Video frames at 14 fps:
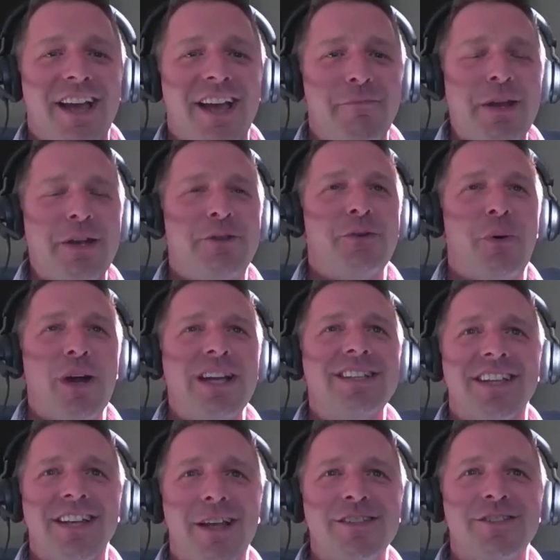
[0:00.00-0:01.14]
I've been
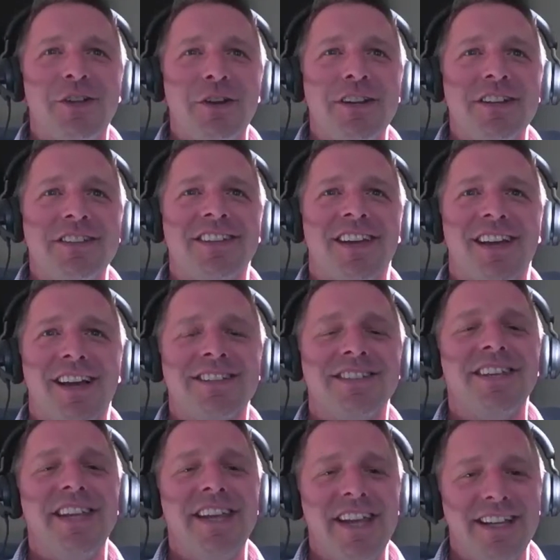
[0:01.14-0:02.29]
twice, and I started
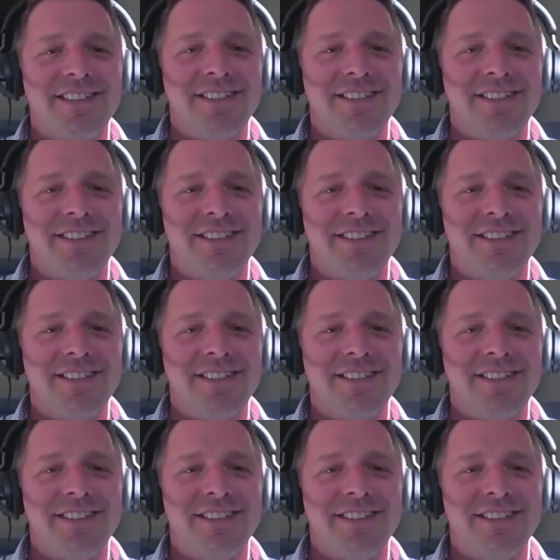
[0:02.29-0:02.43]
skiing.